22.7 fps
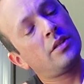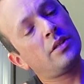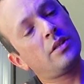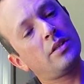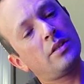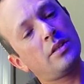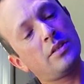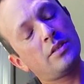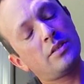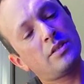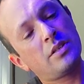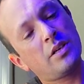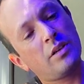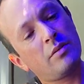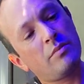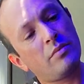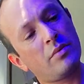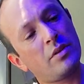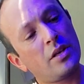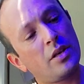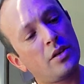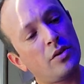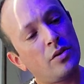The same
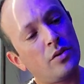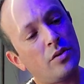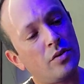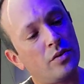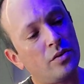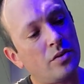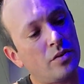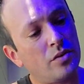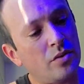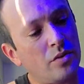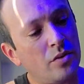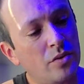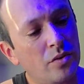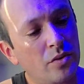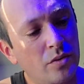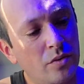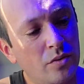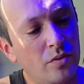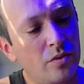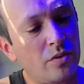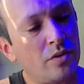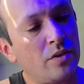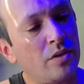thing used
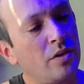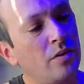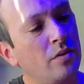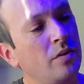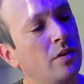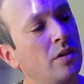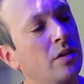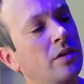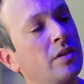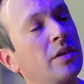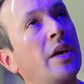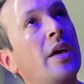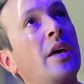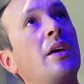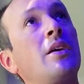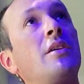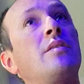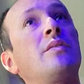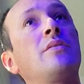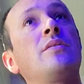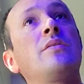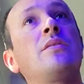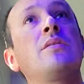to seal the
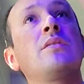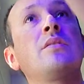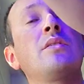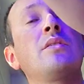tanks